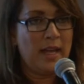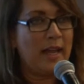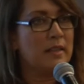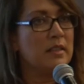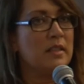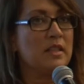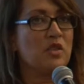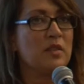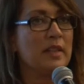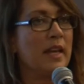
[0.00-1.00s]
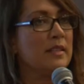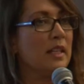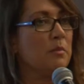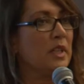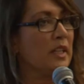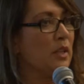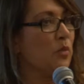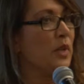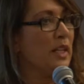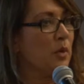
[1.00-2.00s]
and an additional 18 million
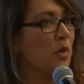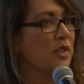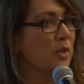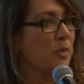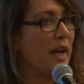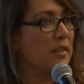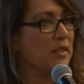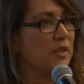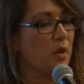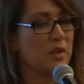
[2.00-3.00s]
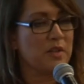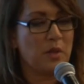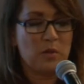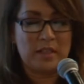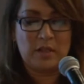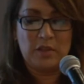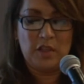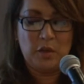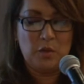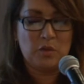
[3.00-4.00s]
really want to practice yoga. So it's a
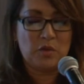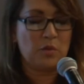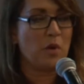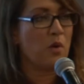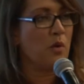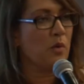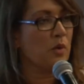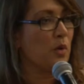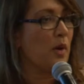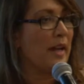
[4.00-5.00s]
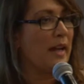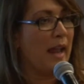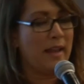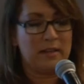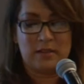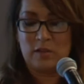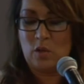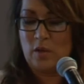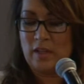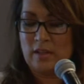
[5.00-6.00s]
huge growing and
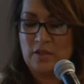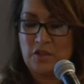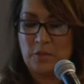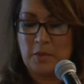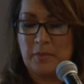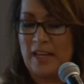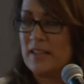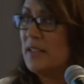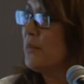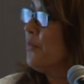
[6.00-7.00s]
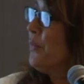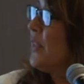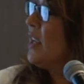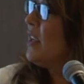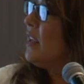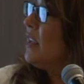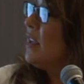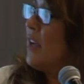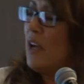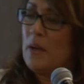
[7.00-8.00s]
loyal consumer base.
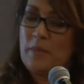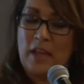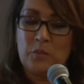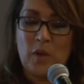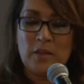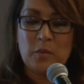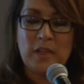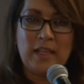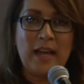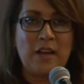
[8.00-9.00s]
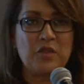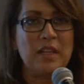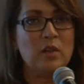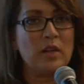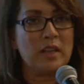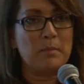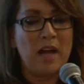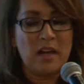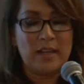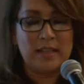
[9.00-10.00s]
And when we actually look at the
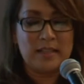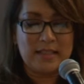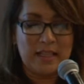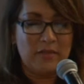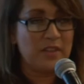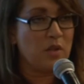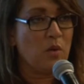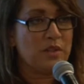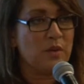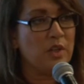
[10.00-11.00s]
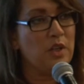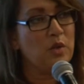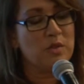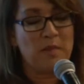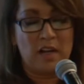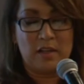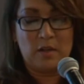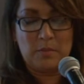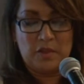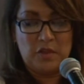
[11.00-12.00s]
market itself, it's also a huge market
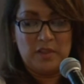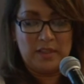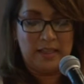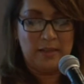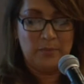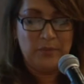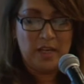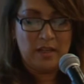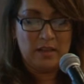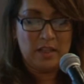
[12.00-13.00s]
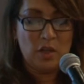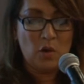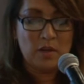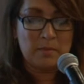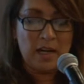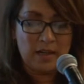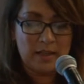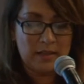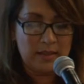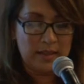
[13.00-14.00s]
opportunity. The yoga
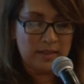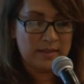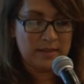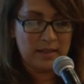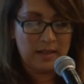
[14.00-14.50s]
market is